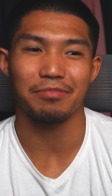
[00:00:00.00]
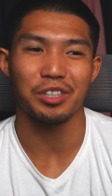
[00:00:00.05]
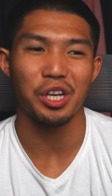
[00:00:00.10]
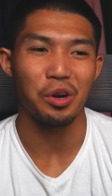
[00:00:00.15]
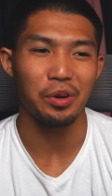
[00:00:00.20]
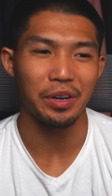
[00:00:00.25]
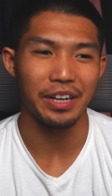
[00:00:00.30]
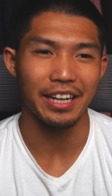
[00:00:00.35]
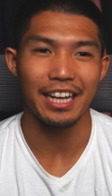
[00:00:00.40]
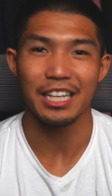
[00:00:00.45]

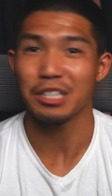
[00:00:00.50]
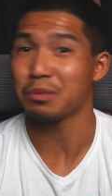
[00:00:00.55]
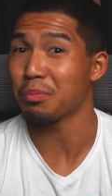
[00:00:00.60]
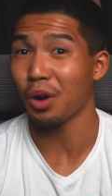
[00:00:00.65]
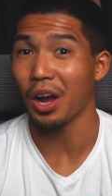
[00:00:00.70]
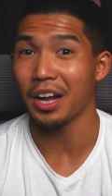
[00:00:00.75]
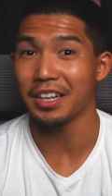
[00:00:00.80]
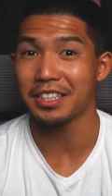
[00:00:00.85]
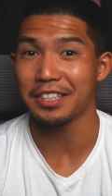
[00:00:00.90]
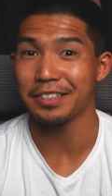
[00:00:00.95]
coding has
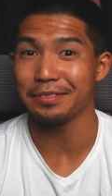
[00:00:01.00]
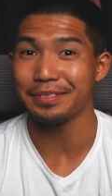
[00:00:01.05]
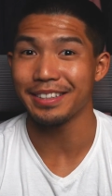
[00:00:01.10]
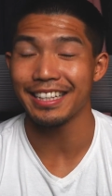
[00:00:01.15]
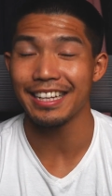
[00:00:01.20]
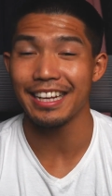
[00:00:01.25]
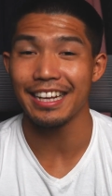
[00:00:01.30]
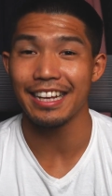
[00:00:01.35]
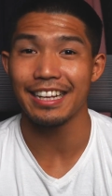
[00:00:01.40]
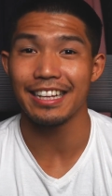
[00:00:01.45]
brought to
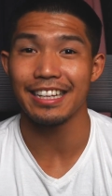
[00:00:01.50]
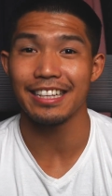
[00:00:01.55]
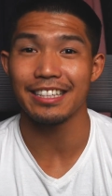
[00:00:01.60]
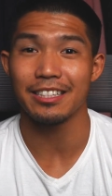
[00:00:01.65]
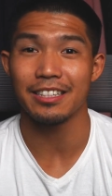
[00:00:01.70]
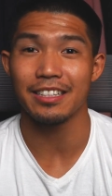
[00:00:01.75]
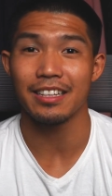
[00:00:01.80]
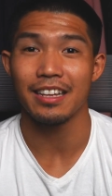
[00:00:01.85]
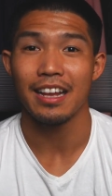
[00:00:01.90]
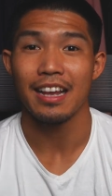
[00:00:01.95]
me
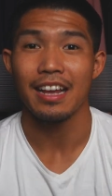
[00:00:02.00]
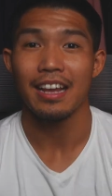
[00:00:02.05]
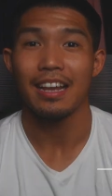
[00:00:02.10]
is